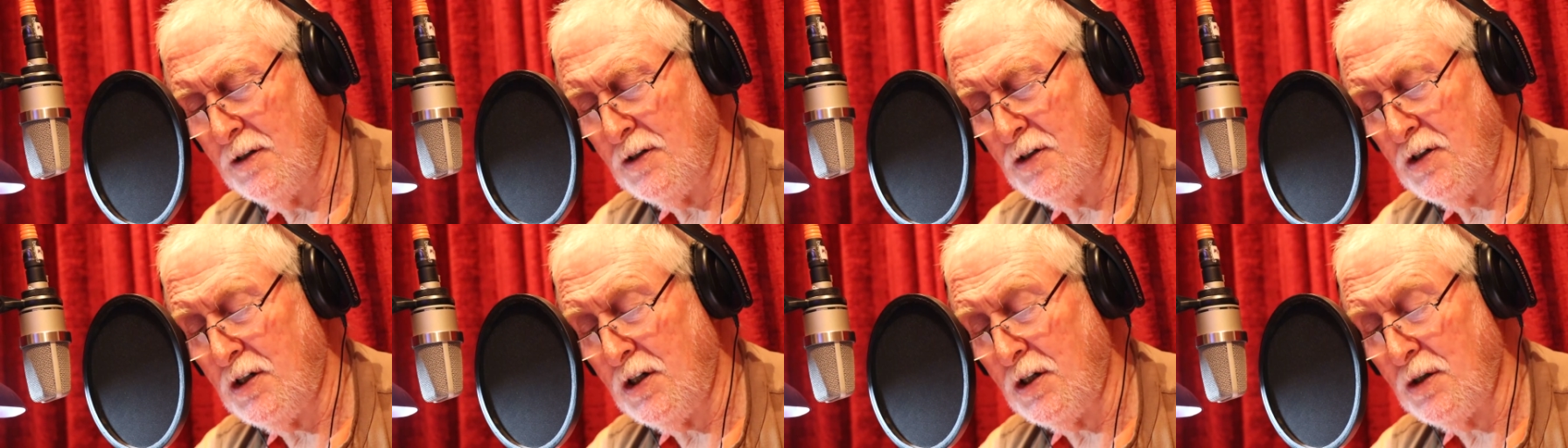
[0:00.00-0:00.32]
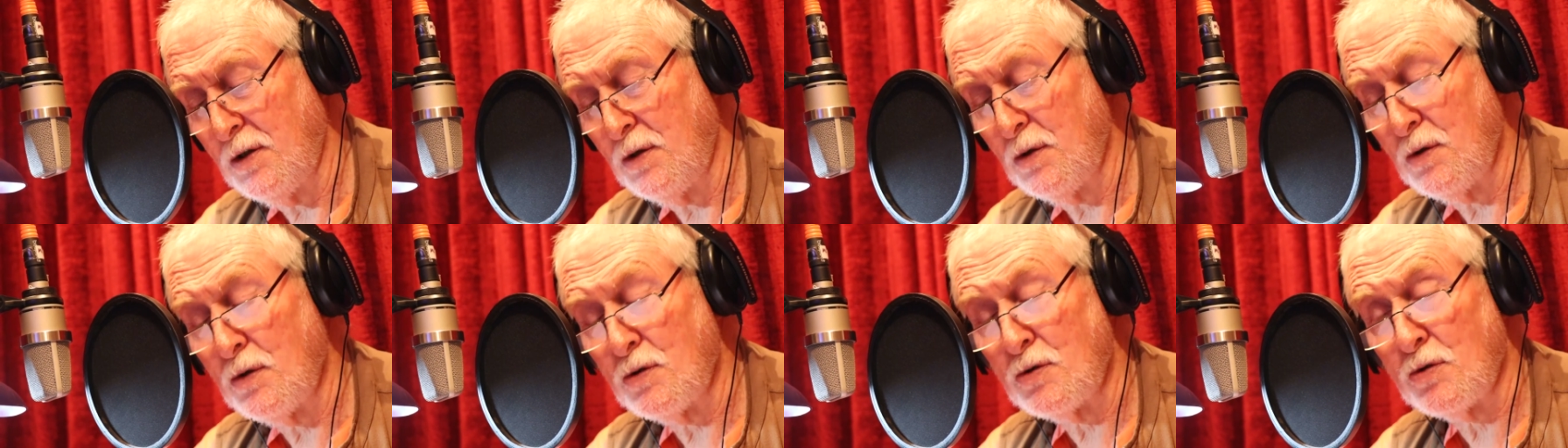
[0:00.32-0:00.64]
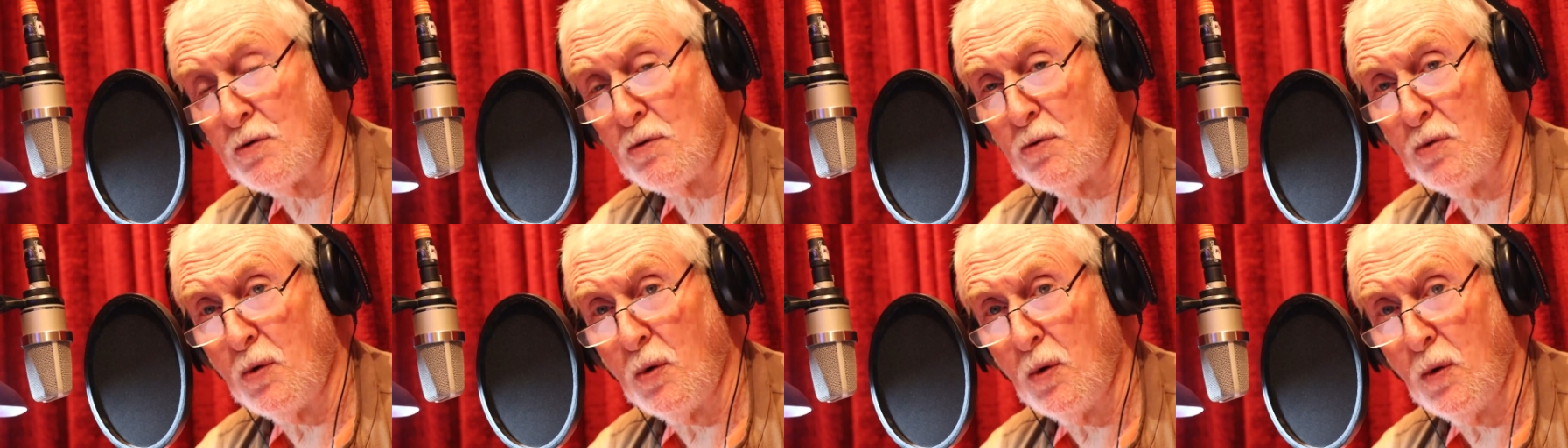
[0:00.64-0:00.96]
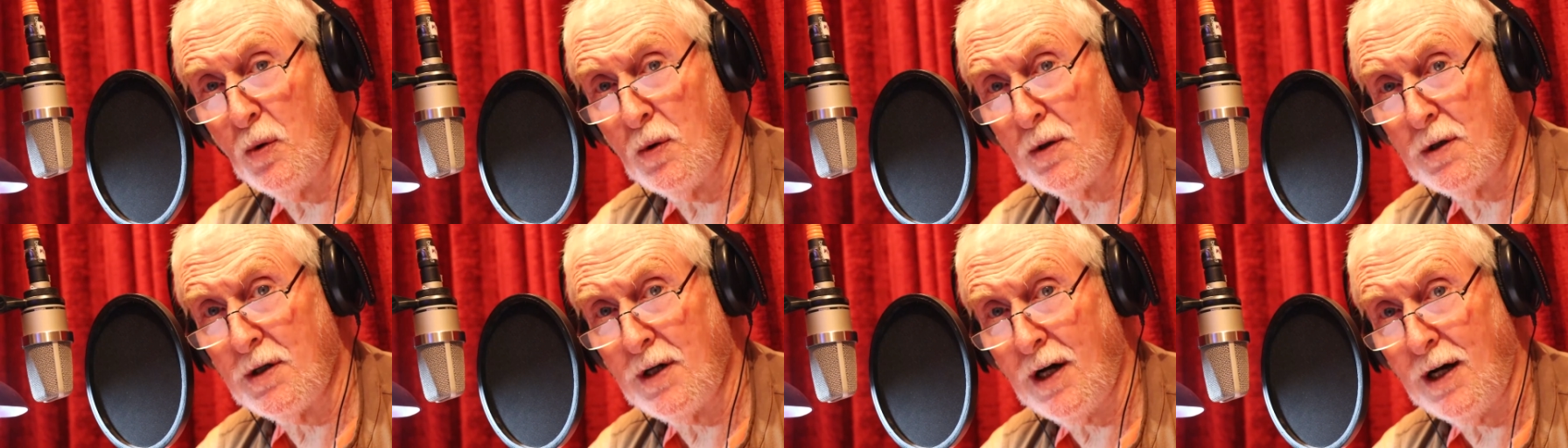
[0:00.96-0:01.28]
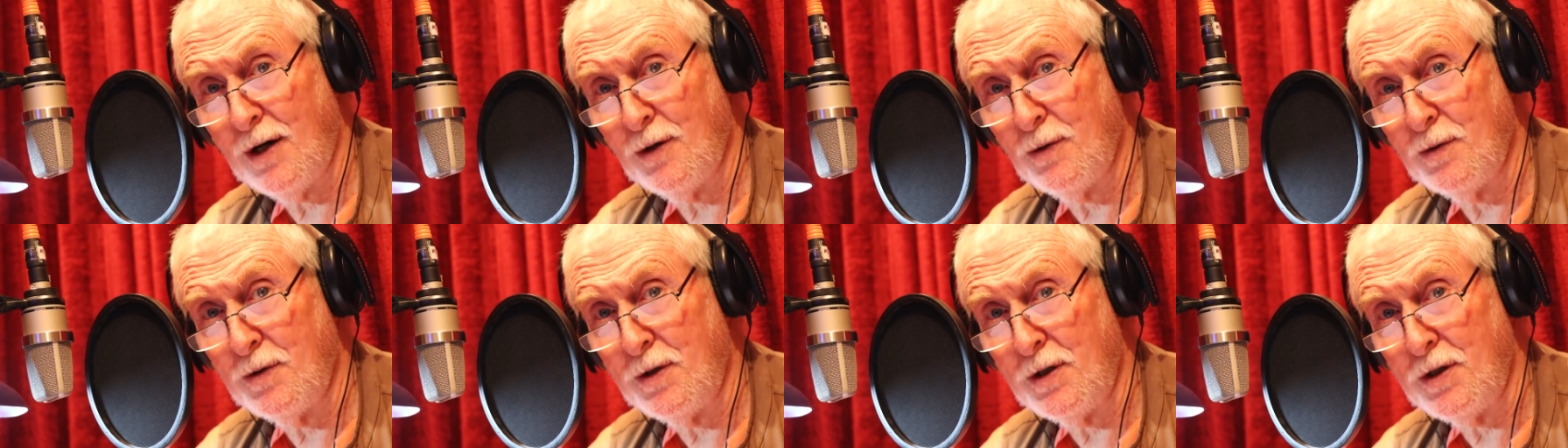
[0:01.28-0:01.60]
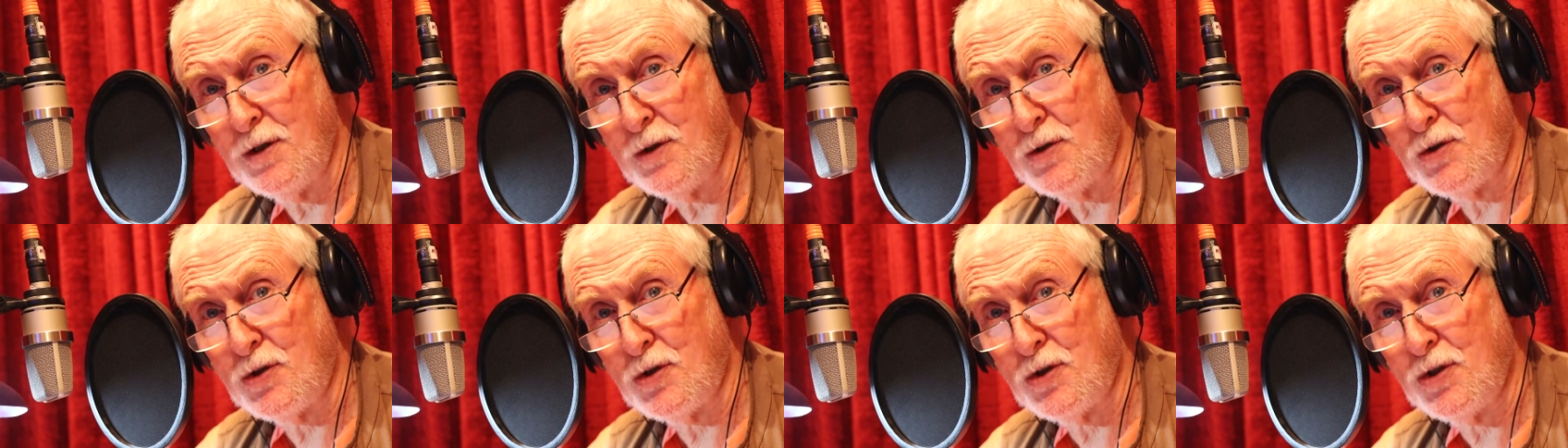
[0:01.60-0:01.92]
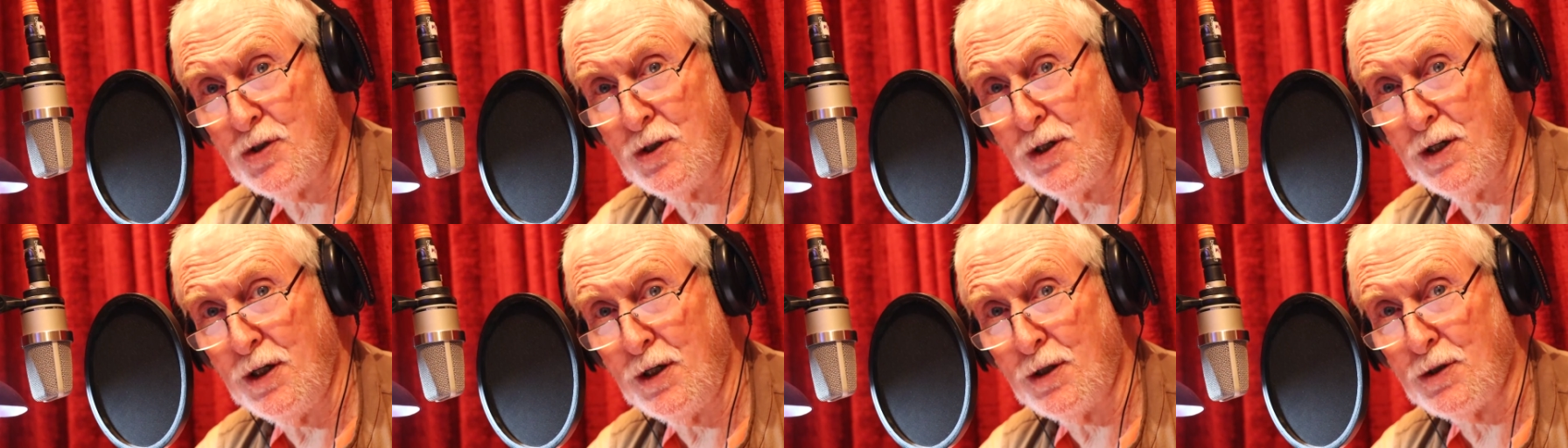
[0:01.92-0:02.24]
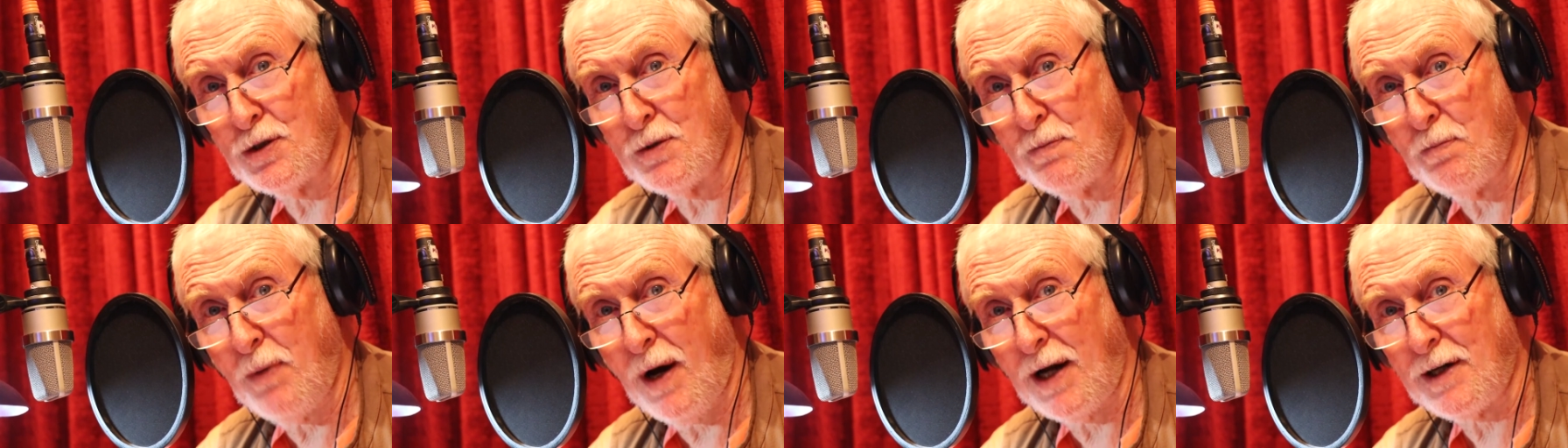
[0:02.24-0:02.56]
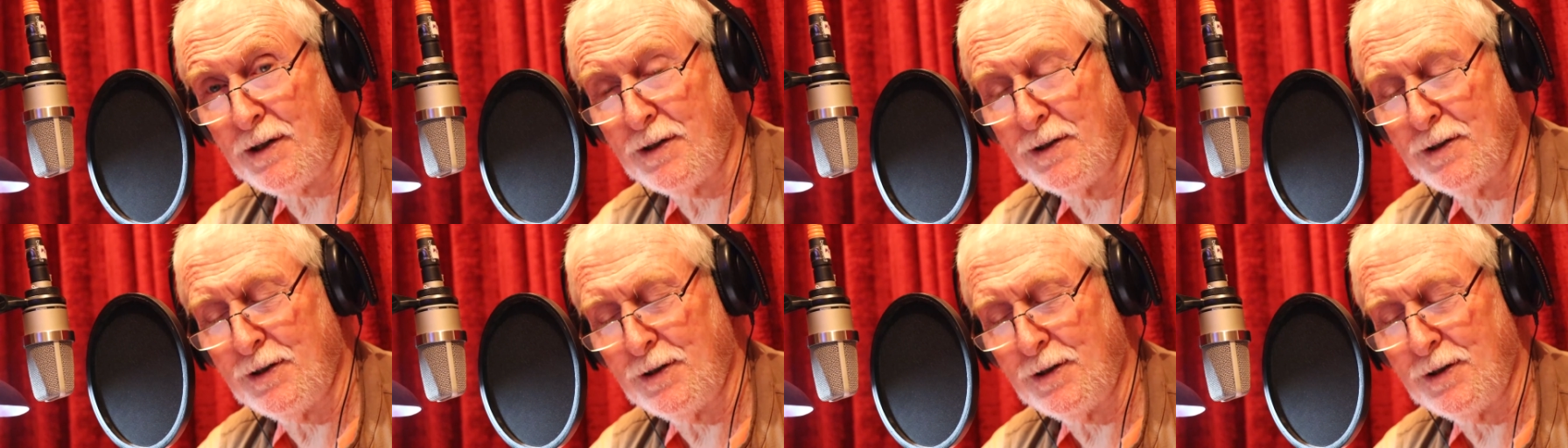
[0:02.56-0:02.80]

Tears rolled down his cheeks, but